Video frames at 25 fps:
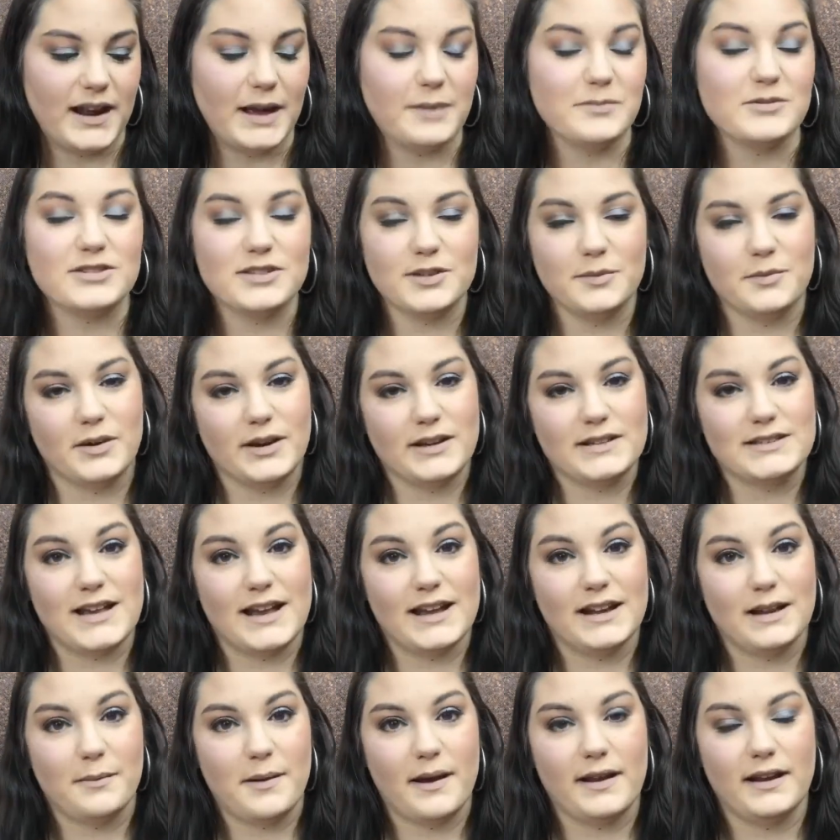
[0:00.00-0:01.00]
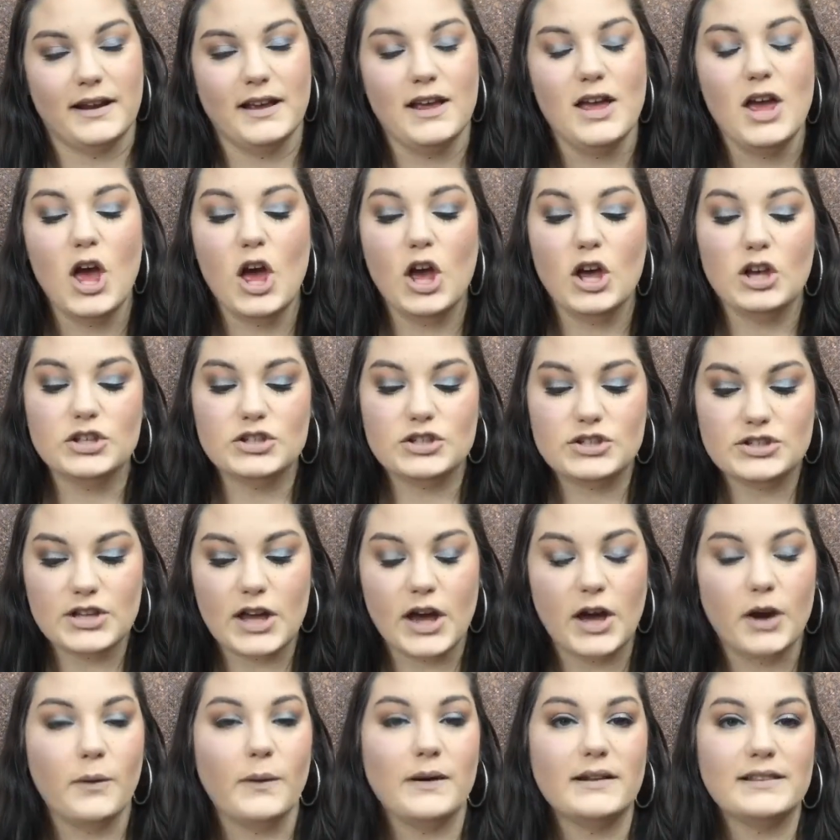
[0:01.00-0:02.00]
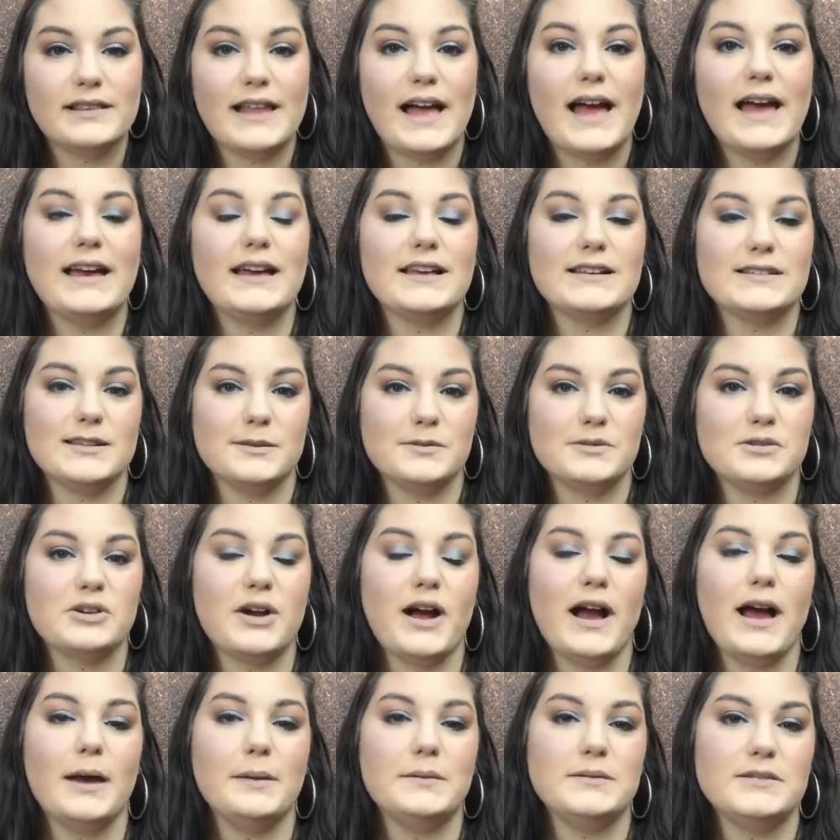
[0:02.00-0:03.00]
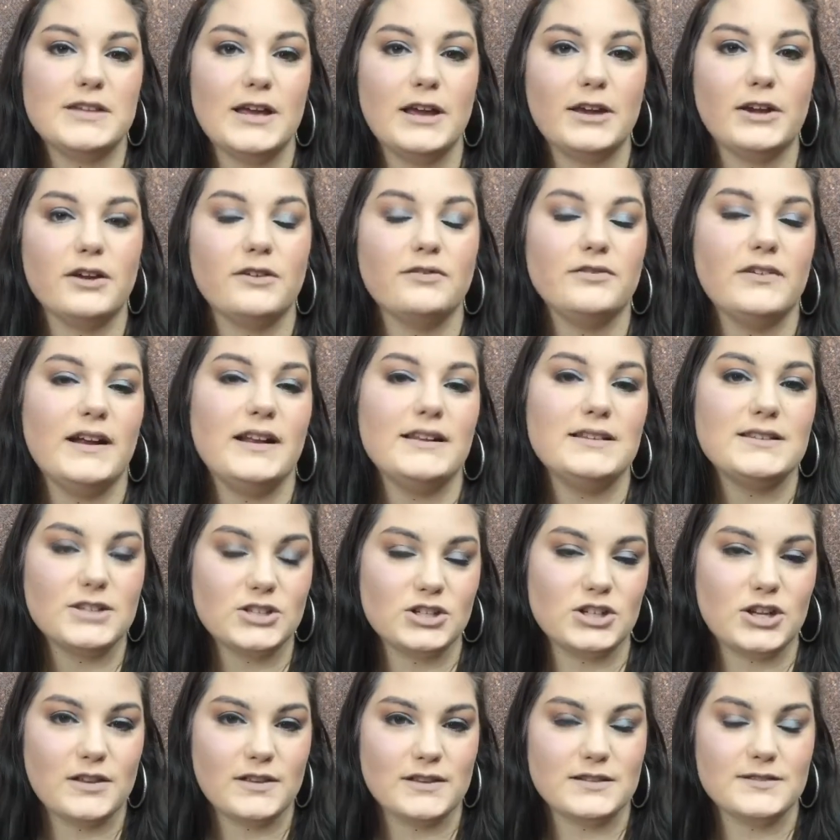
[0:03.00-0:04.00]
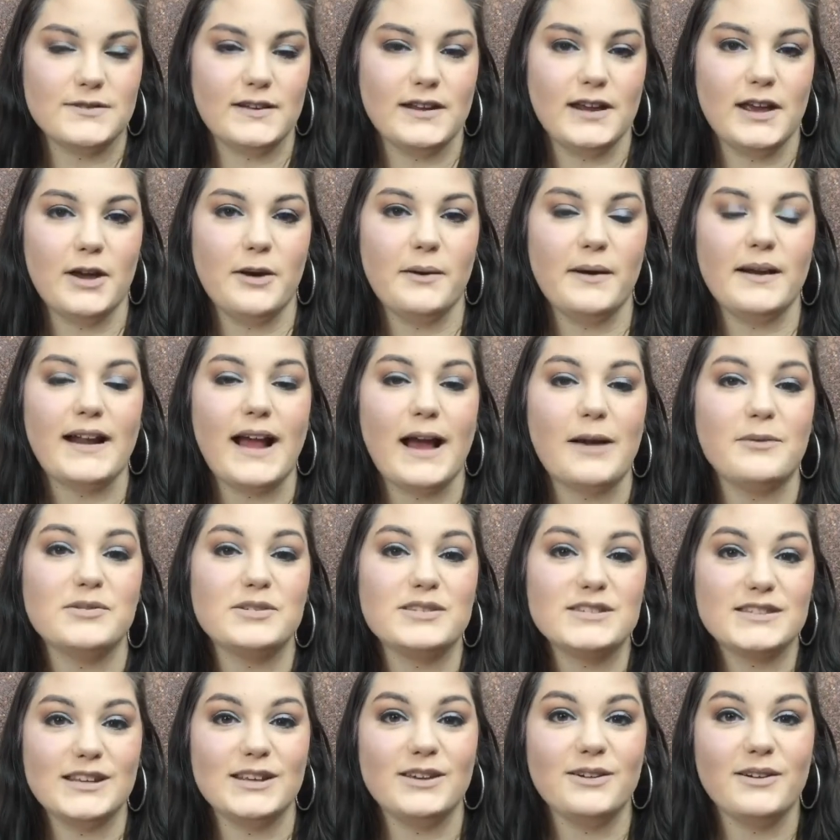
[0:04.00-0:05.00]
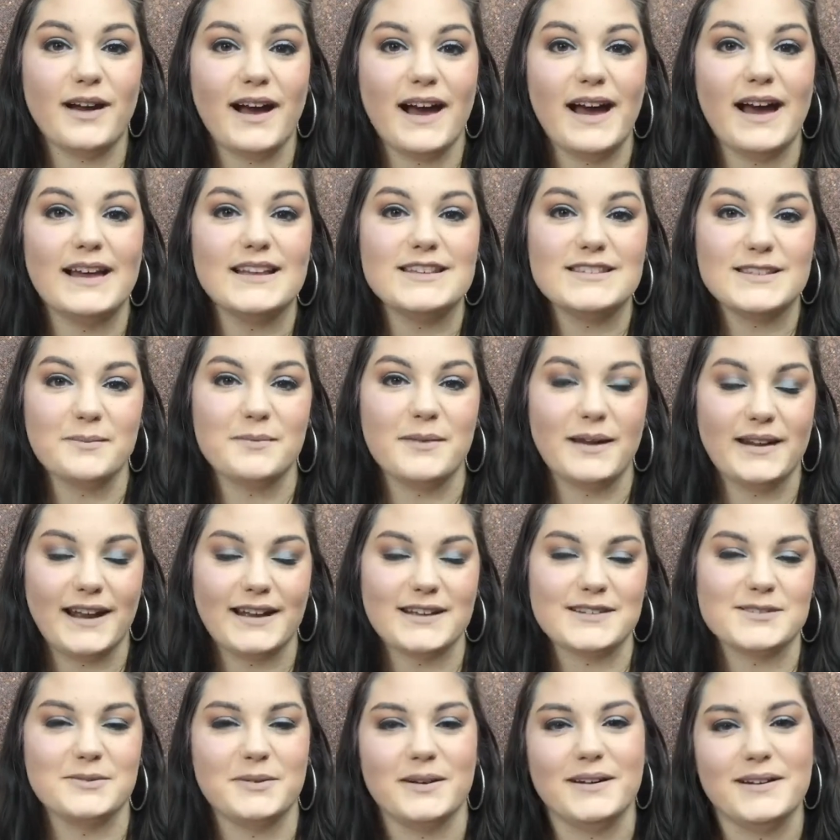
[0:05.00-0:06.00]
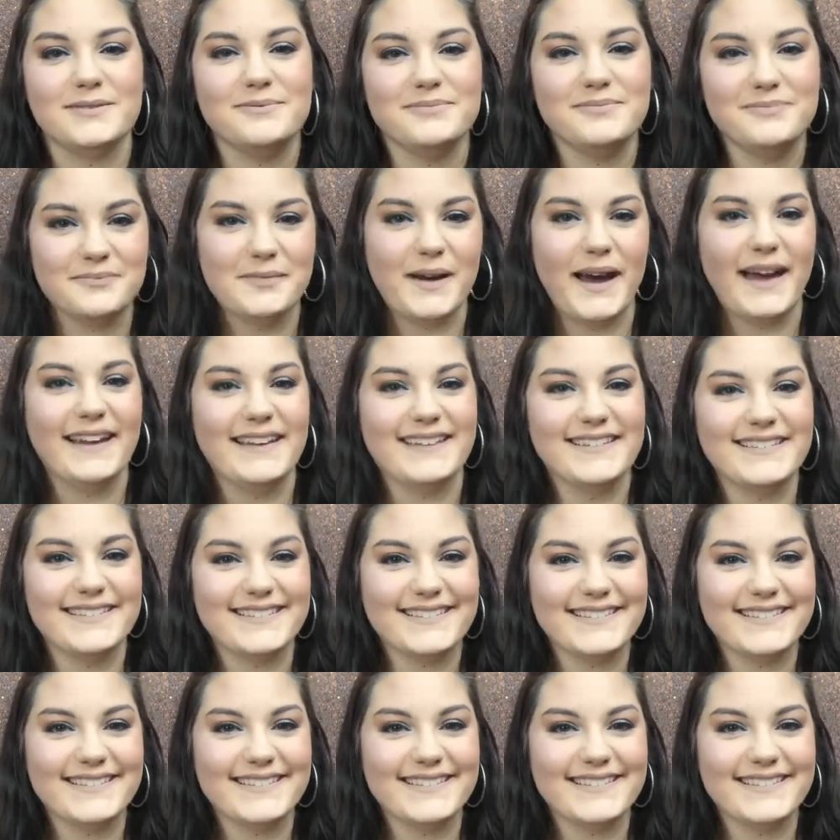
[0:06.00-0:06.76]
I'm super excited about it. So like, subscribe, tell your friends, share this video, and I will see you guys in my next one. Bye.